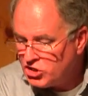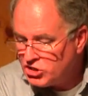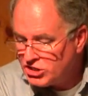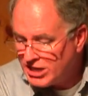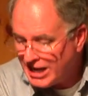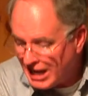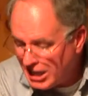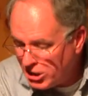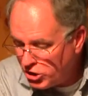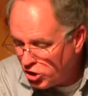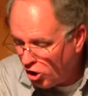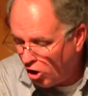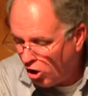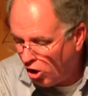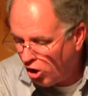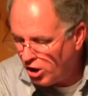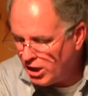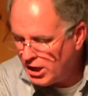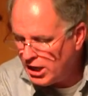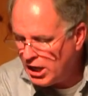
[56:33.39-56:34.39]

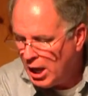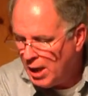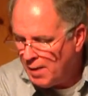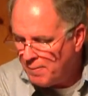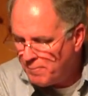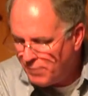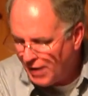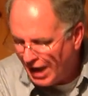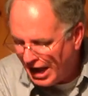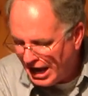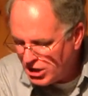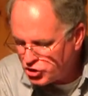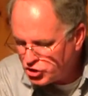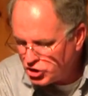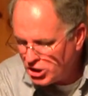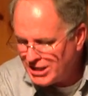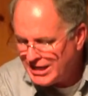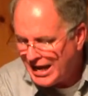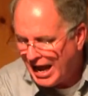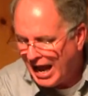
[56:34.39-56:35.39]
tender-hearted,
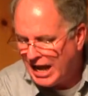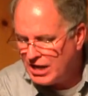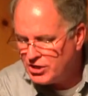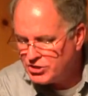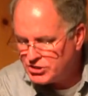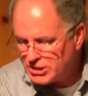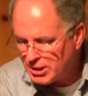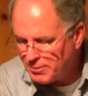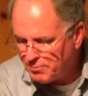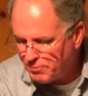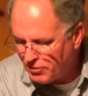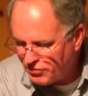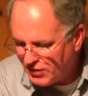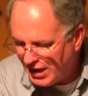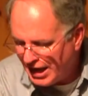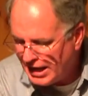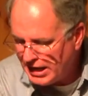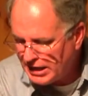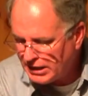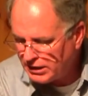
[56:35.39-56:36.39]
patient, and
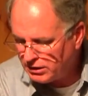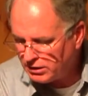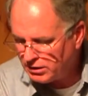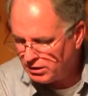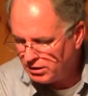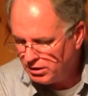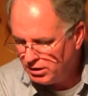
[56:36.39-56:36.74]
sympathetic?